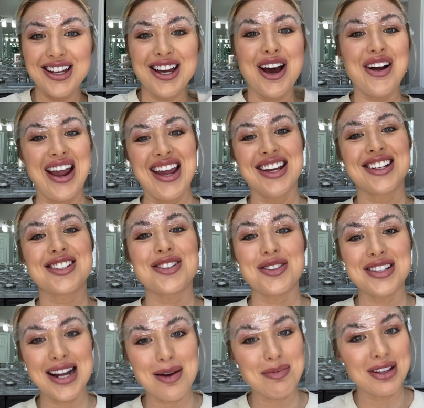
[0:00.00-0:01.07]
Okay, so
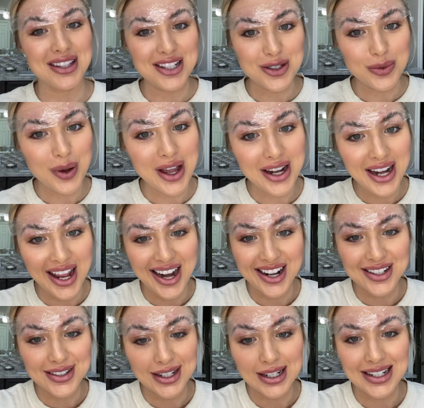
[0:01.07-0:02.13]
stopping this one, and I'll
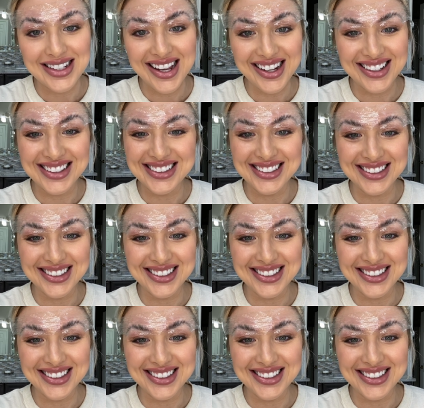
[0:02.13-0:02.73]
see you in a sec.